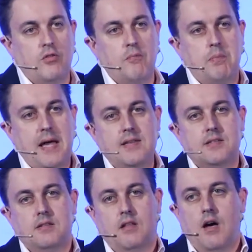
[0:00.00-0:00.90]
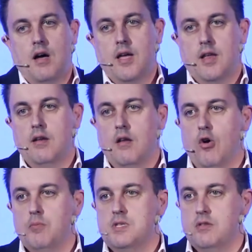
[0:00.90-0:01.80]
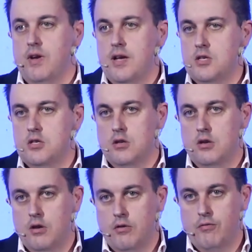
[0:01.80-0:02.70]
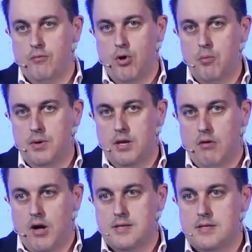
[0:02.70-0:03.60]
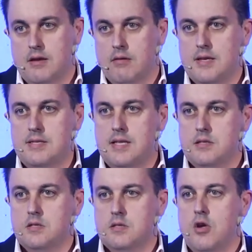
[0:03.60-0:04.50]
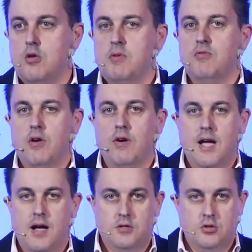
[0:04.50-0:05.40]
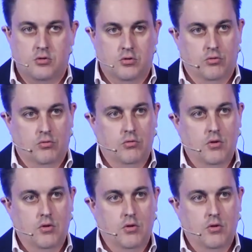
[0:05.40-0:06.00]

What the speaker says: of baseline observation of property rights theory is that's going to be very hard to do.